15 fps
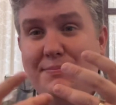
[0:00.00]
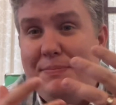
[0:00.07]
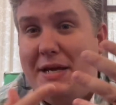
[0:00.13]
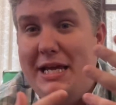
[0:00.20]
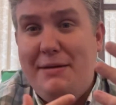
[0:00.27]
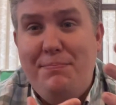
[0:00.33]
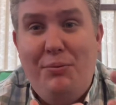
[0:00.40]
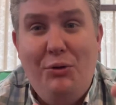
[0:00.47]

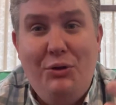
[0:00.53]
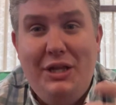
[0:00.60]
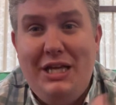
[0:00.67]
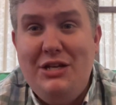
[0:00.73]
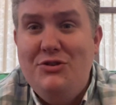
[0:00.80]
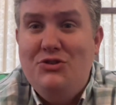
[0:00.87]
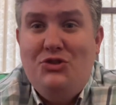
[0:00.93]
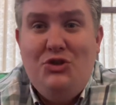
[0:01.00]
people
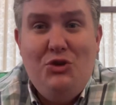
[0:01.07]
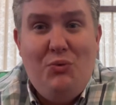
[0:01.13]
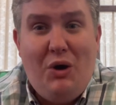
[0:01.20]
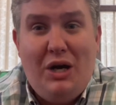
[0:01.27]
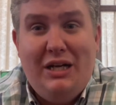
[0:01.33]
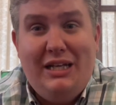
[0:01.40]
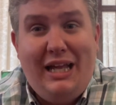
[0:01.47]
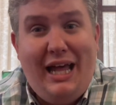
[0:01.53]
into
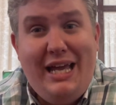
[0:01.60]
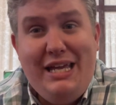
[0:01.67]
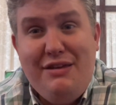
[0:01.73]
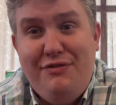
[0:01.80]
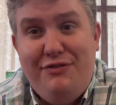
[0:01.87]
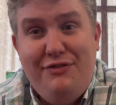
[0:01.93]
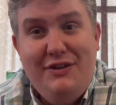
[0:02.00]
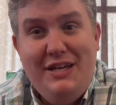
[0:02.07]
our
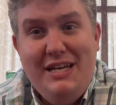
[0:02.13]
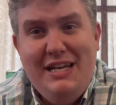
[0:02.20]
life